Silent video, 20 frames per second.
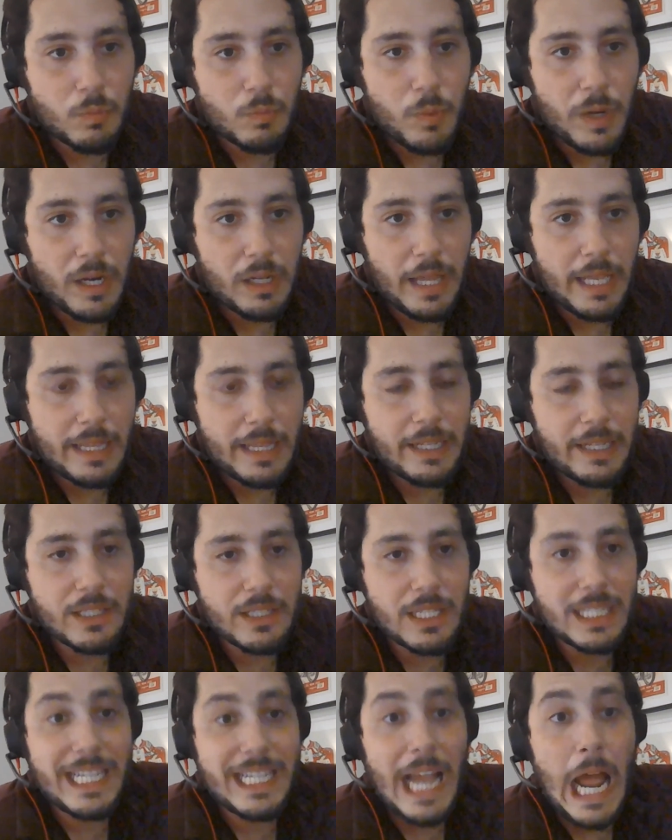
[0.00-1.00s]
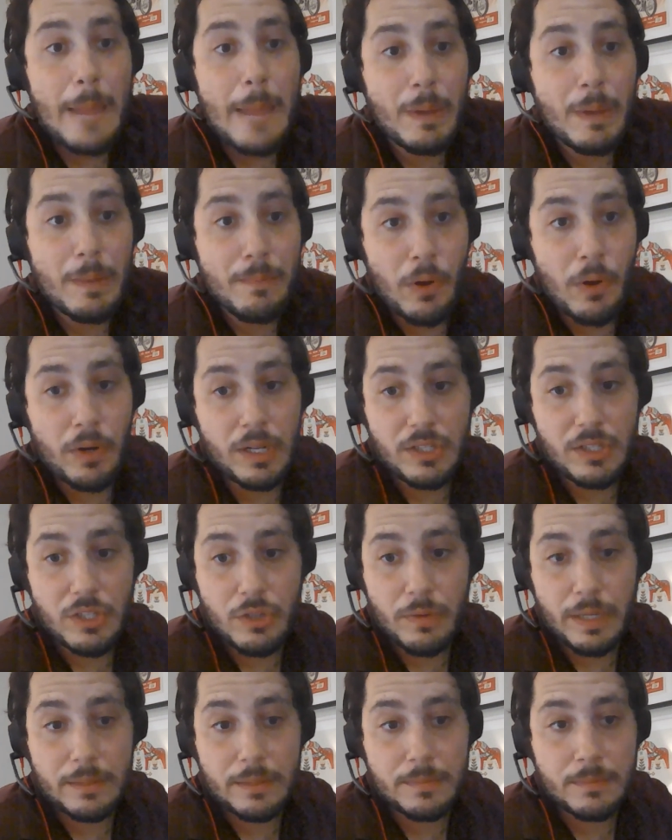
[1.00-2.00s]
where there's a time component
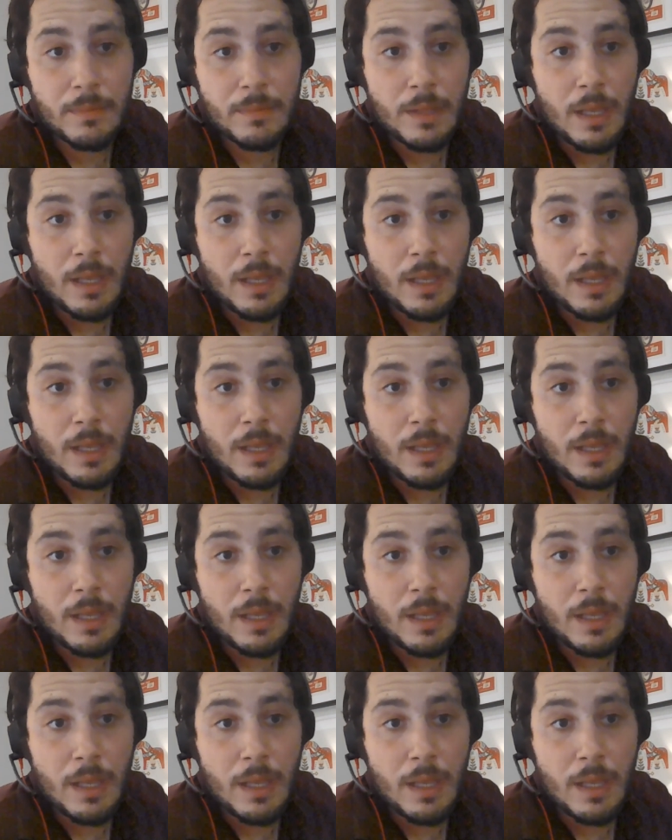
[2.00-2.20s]
to it.